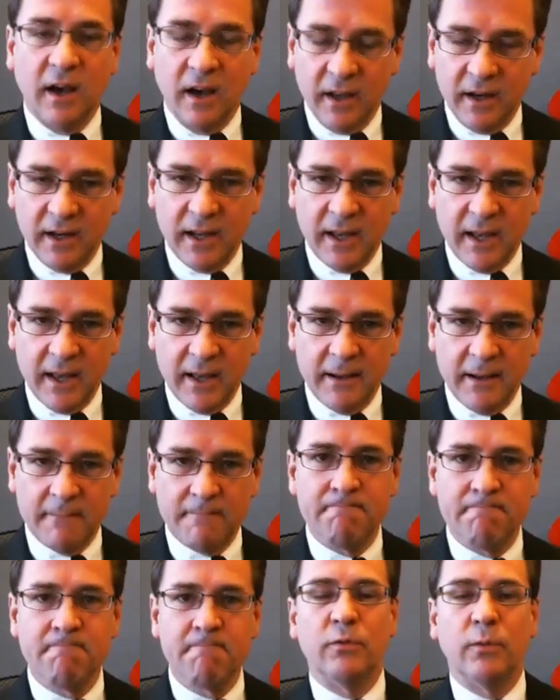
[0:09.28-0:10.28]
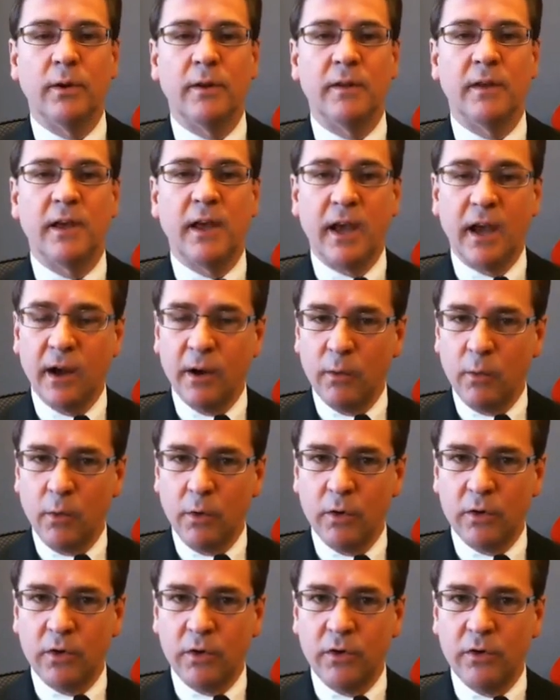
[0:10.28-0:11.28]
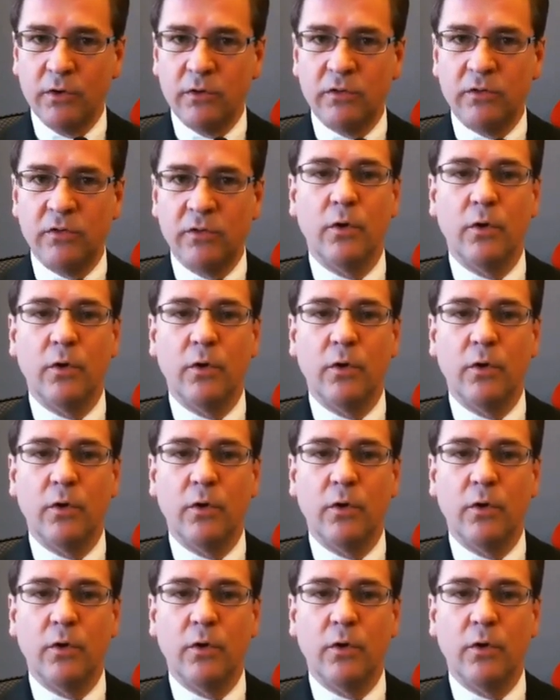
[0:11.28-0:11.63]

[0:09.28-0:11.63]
Cunningham, one of the care workers